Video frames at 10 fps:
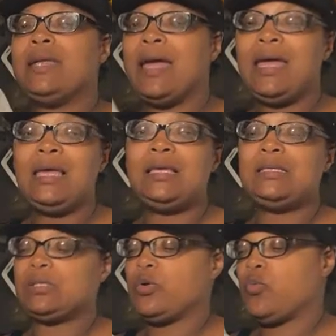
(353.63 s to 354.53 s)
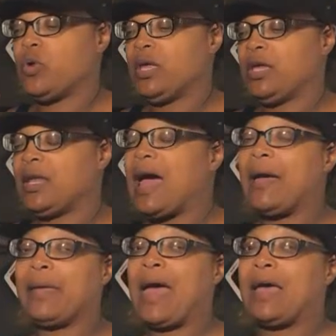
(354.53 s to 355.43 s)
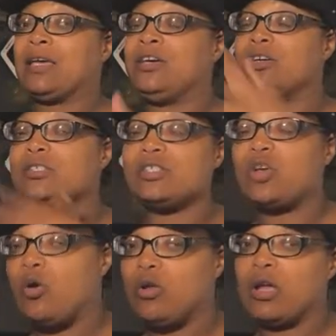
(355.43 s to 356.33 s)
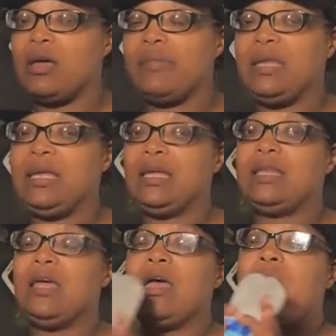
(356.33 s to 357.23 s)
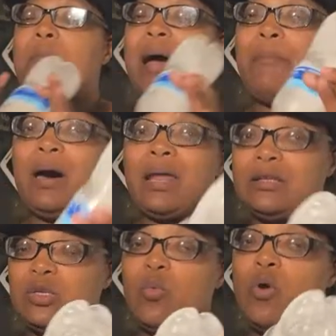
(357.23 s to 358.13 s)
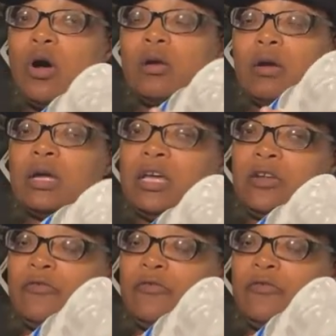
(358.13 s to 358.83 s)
days when I got good solar coming in, my bottles of water are gonna